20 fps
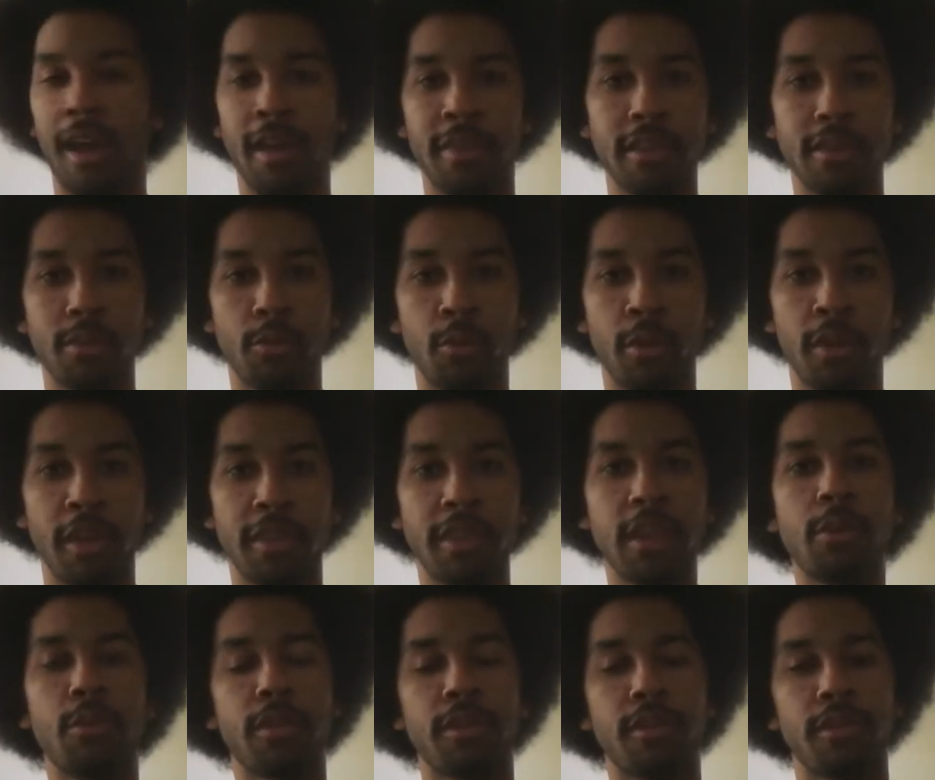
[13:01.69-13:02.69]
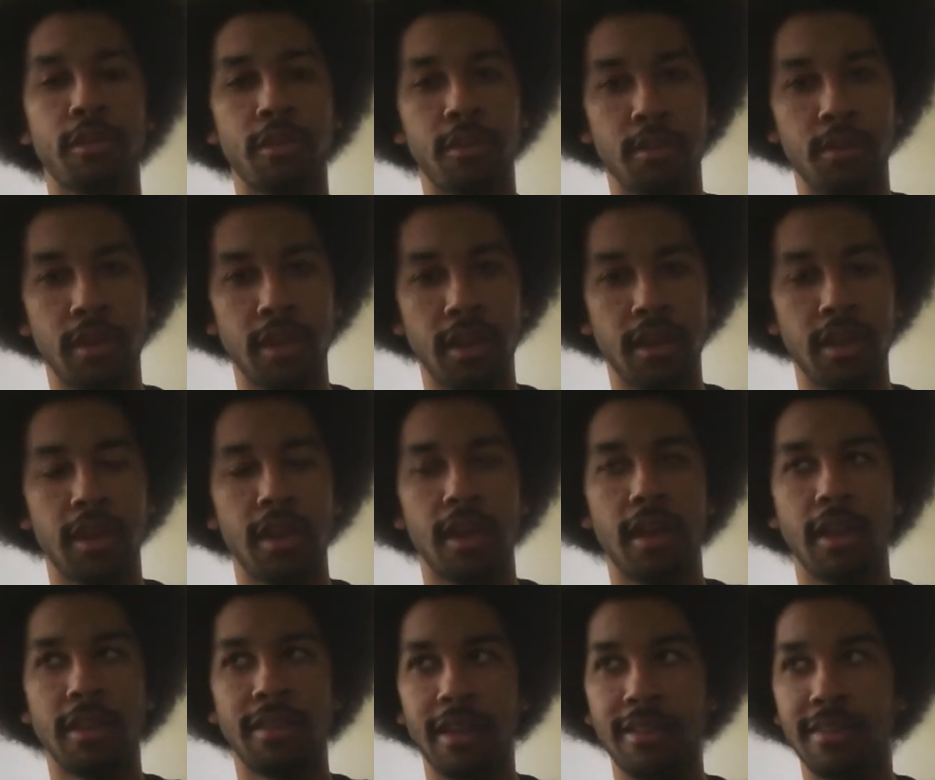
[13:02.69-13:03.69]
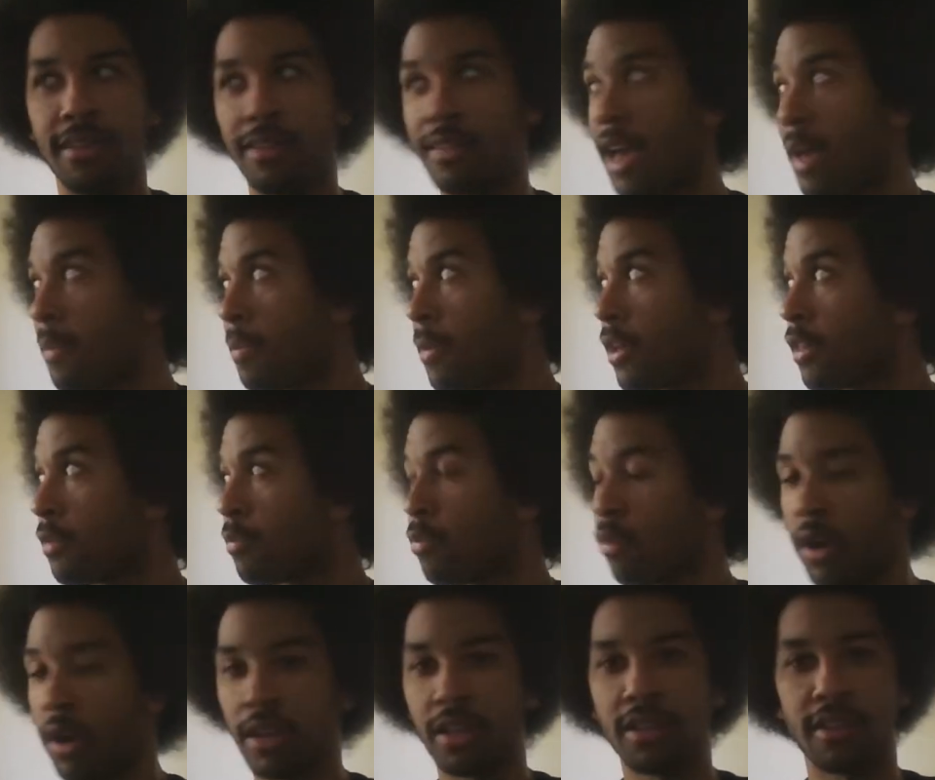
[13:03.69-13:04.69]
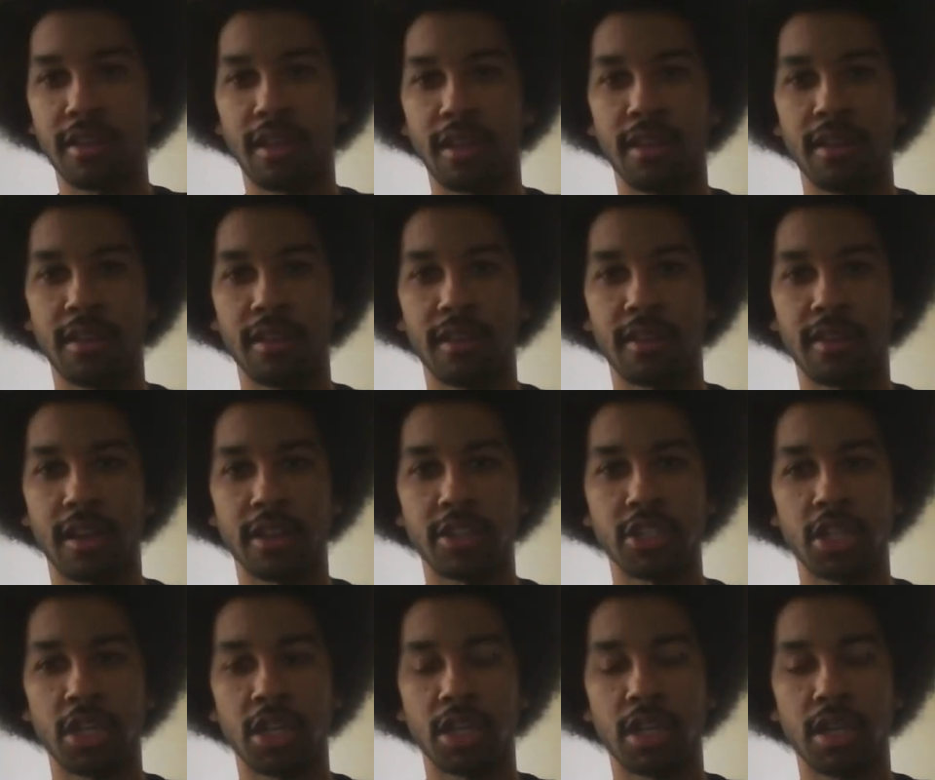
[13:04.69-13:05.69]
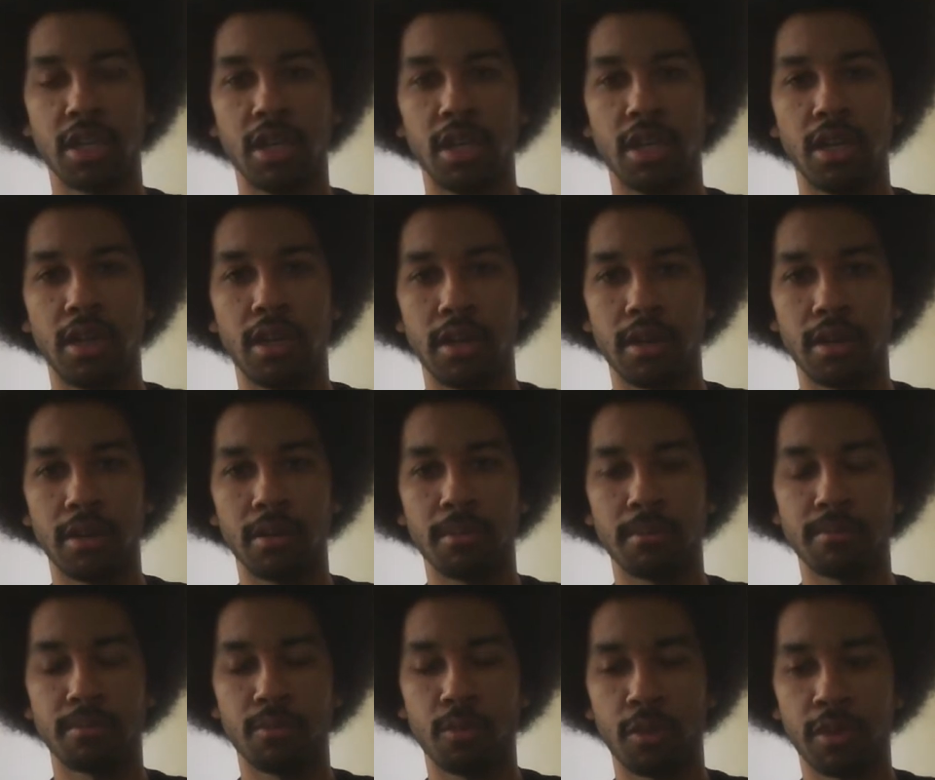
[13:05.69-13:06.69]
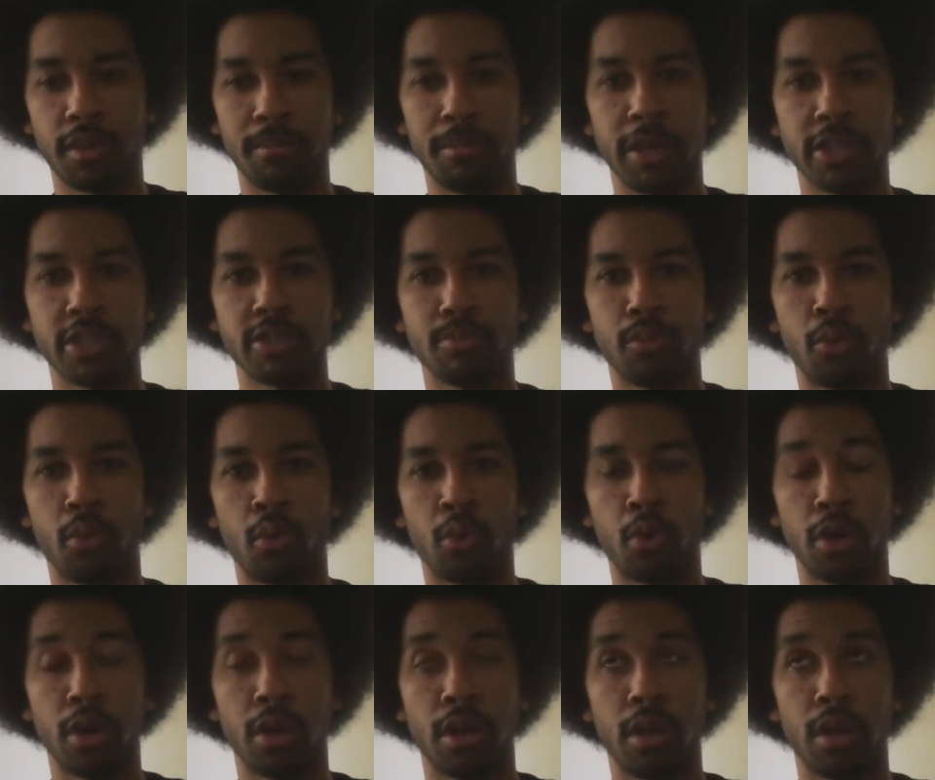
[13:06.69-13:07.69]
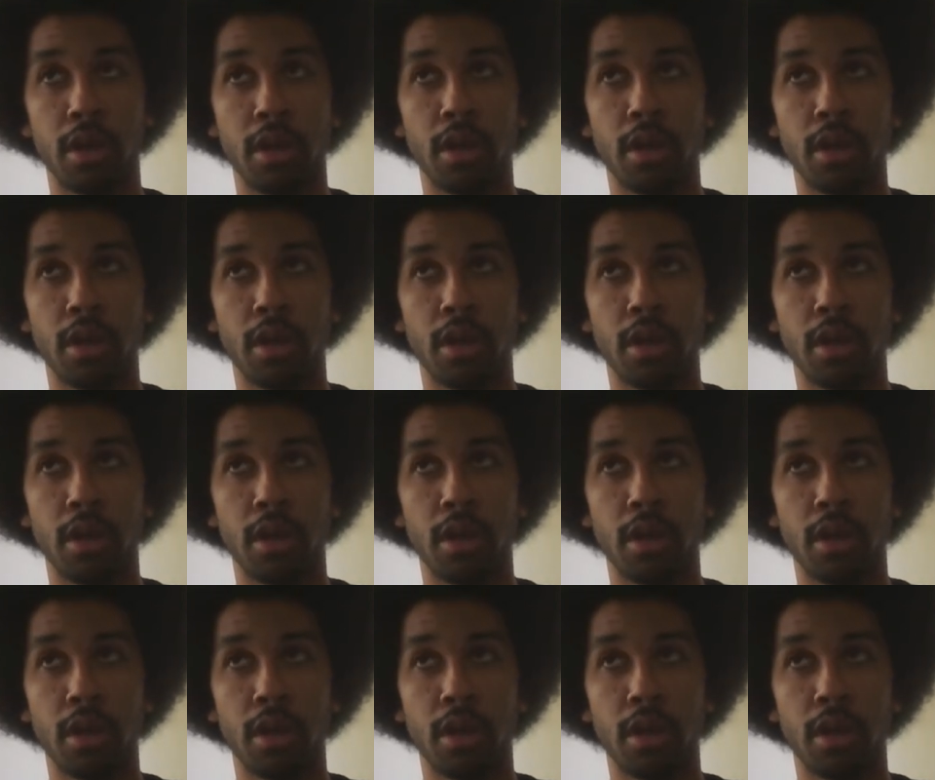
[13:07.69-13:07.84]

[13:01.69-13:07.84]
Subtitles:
I think with Suzuki they did that because Branded to Kill is such a, was a much more,